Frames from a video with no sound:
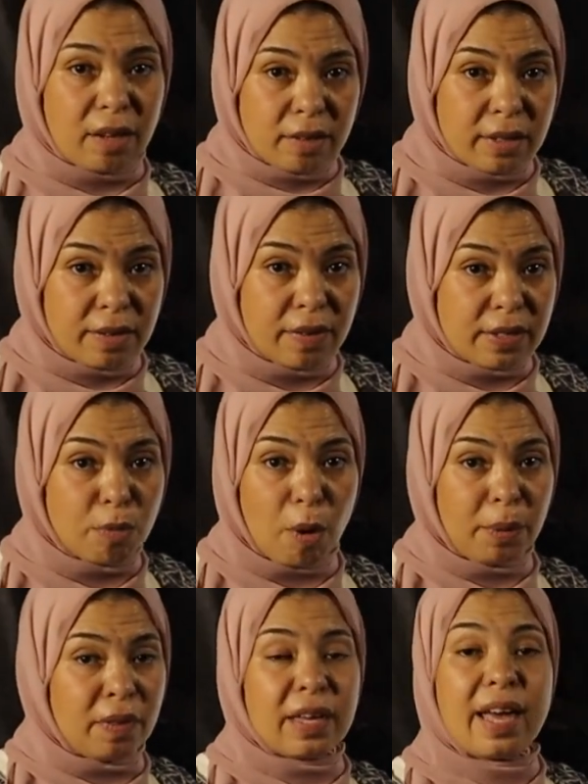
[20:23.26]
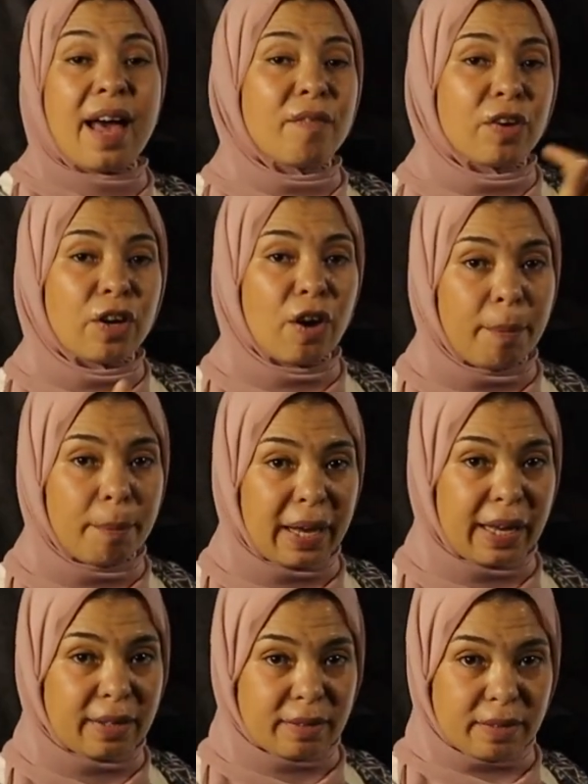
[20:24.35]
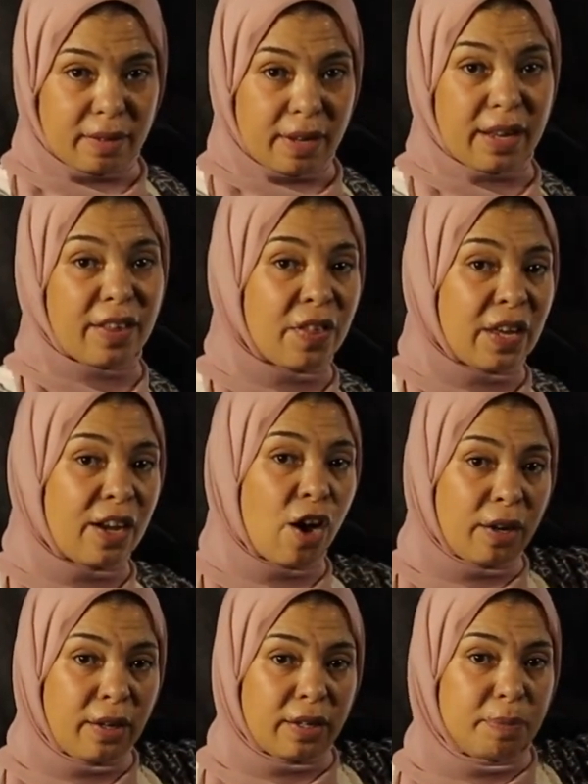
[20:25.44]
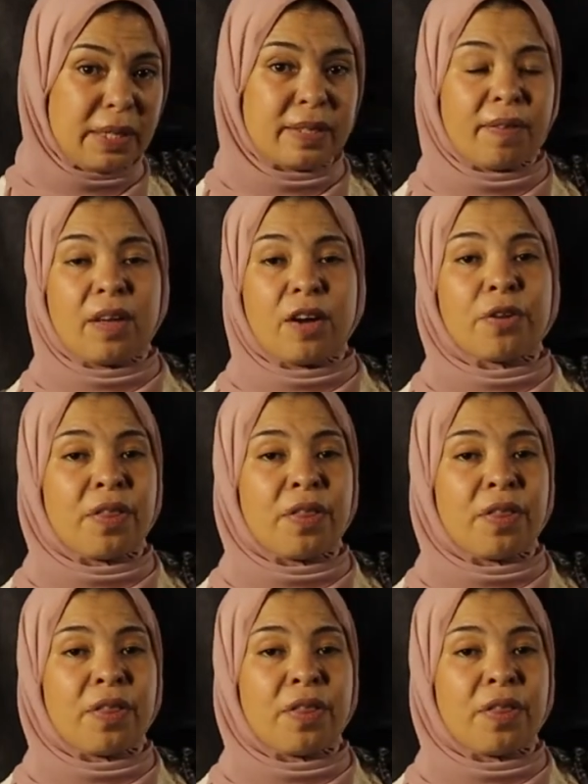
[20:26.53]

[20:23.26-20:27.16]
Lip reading: Until this moment they haven't come back yet. They gone, it means that they are